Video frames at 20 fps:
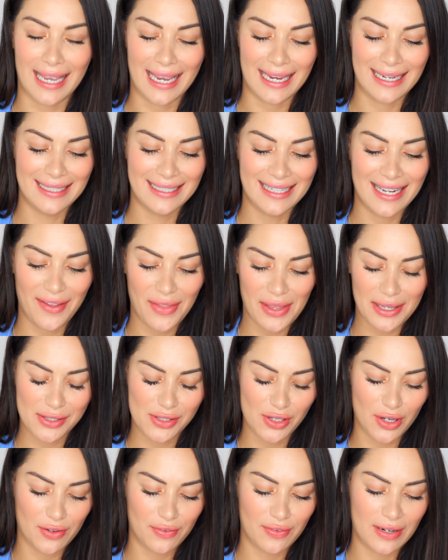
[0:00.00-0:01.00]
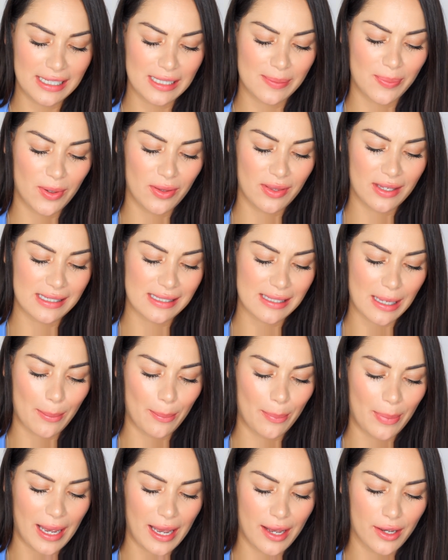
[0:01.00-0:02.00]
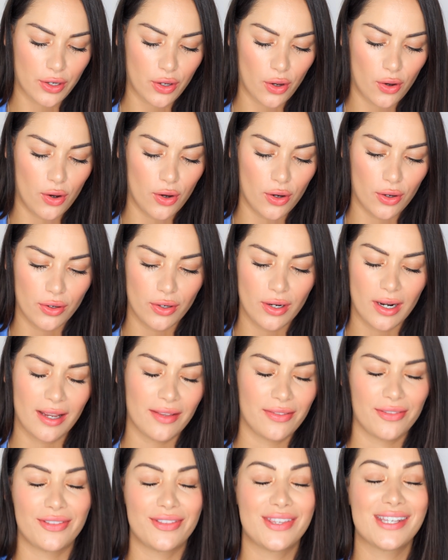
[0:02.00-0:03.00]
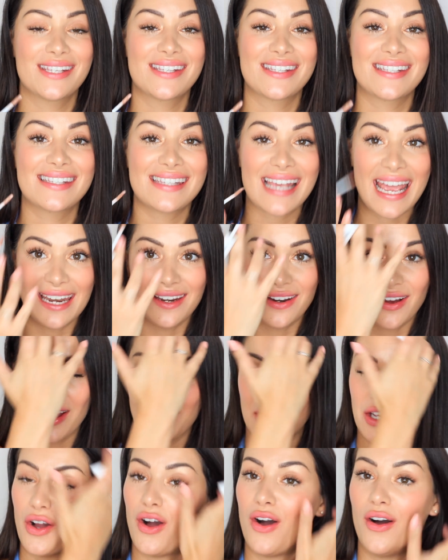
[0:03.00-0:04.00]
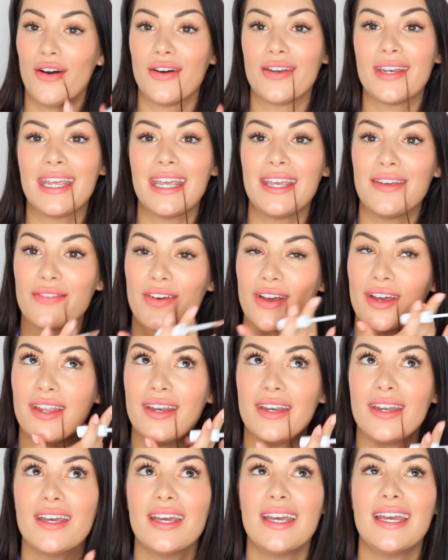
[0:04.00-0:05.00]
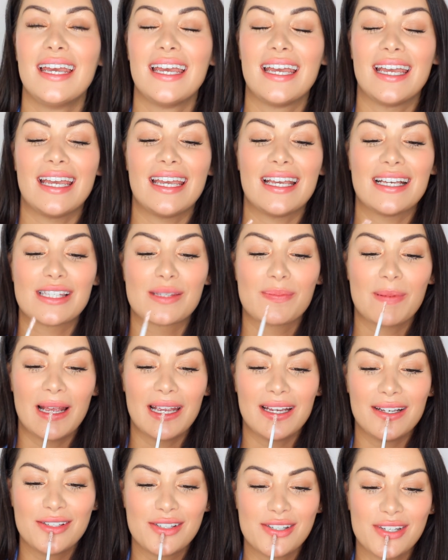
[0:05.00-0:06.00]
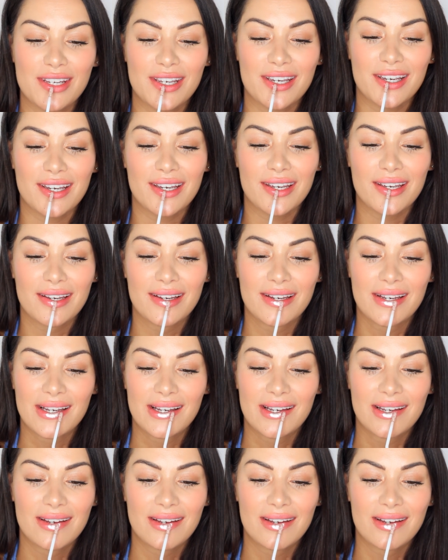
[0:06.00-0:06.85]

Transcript: Okay, now that's off, let's put this back on. The scent, I can't even explain to you.